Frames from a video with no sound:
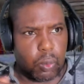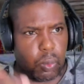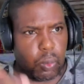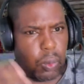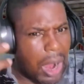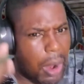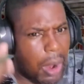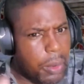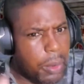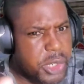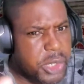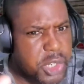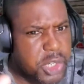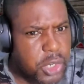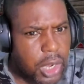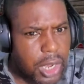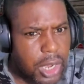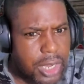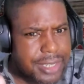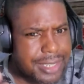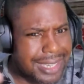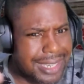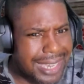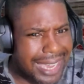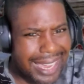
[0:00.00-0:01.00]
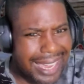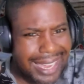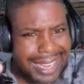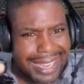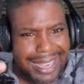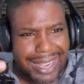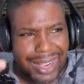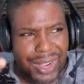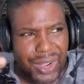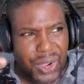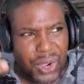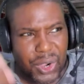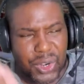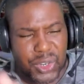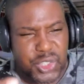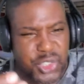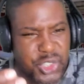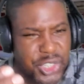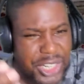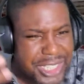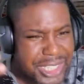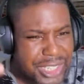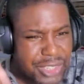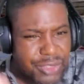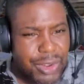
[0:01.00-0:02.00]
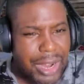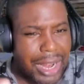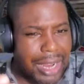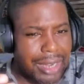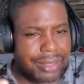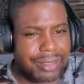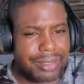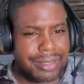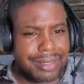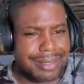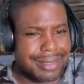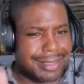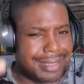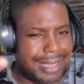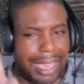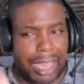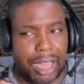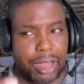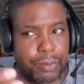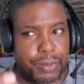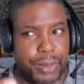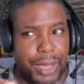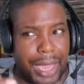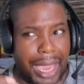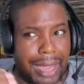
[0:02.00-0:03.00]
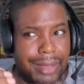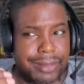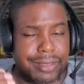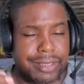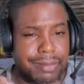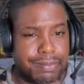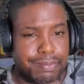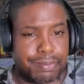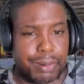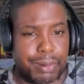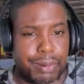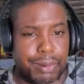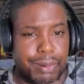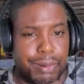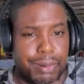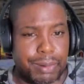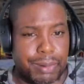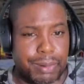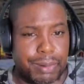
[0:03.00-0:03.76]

Why would you ask Andre Durrell to help you out to box